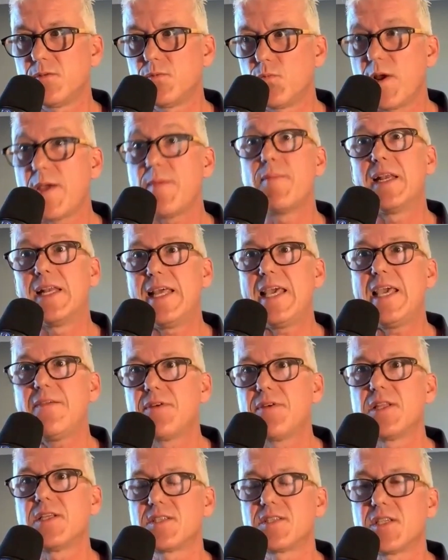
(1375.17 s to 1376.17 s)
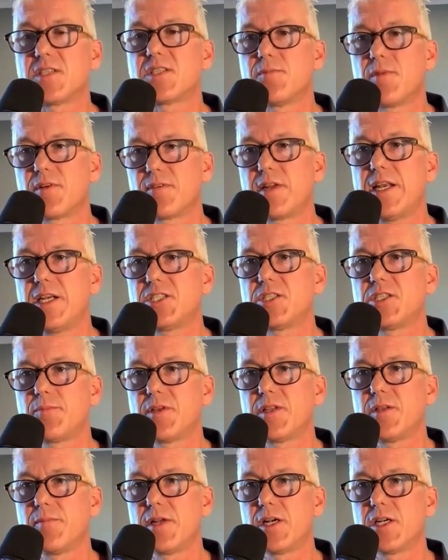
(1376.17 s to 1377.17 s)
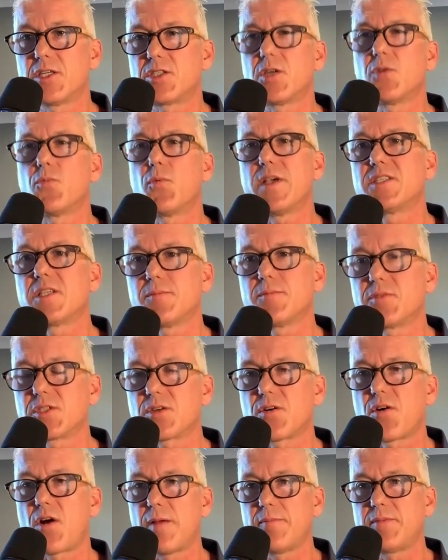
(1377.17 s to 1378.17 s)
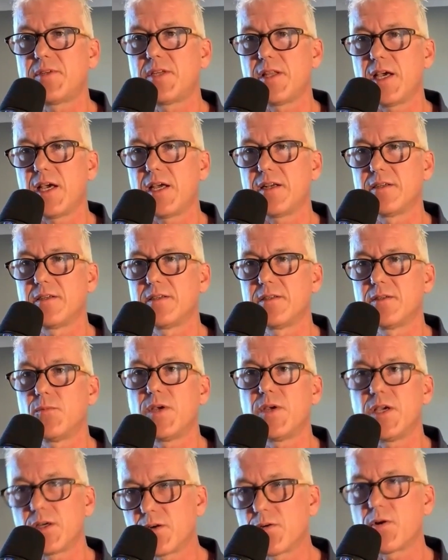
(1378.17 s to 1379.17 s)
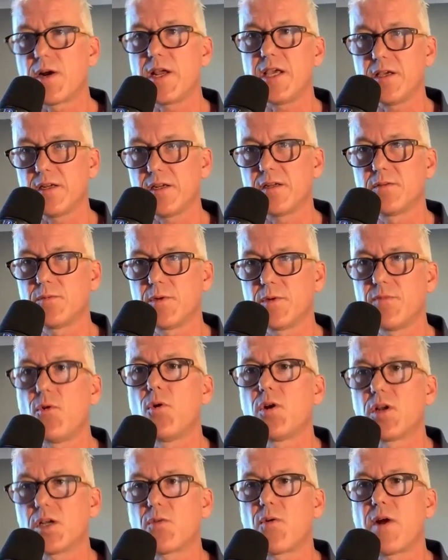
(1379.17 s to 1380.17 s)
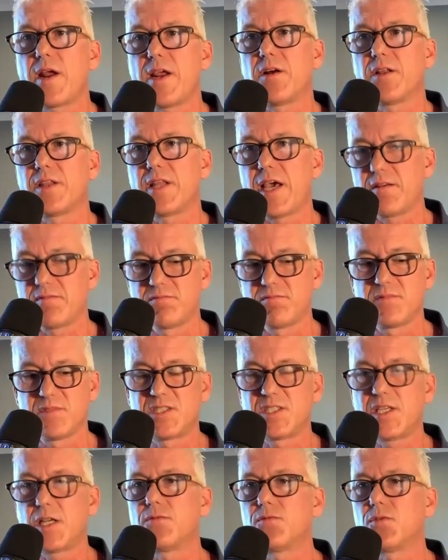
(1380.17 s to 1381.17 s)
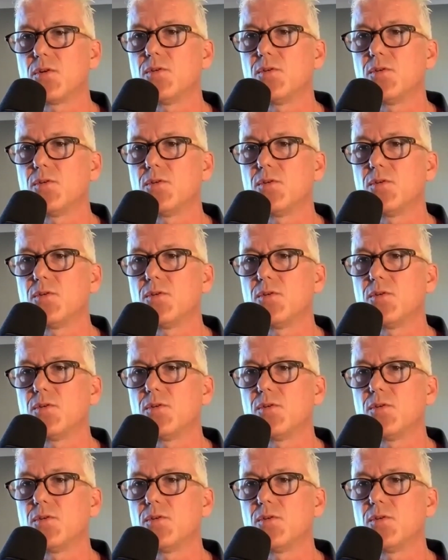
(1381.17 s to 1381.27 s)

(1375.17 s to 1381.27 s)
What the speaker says: we believe in the system of leadership in the military. We subscribe to that. We agree. We've all agreed on that set of